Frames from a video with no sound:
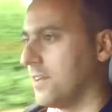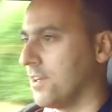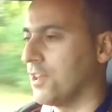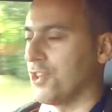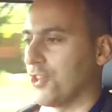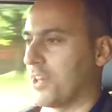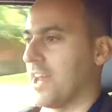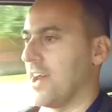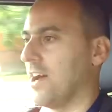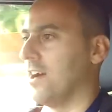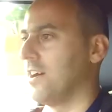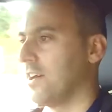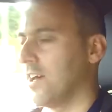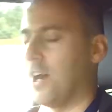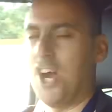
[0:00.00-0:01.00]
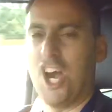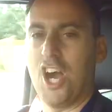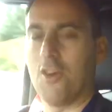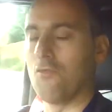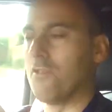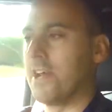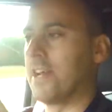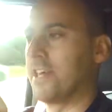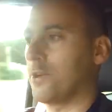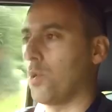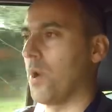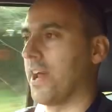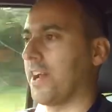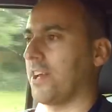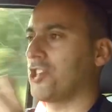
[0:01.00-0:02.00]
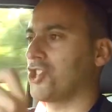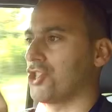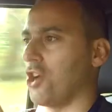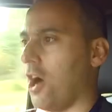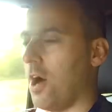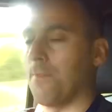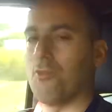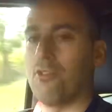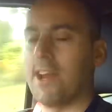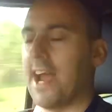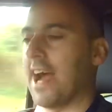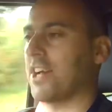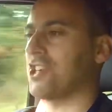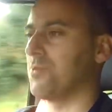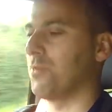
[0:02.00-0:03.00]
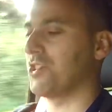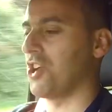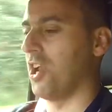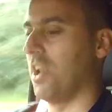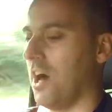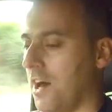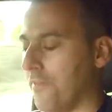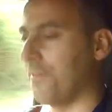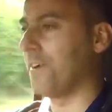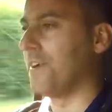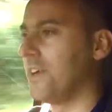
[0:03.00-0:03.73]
you get a really quick sharp reaction, which I love,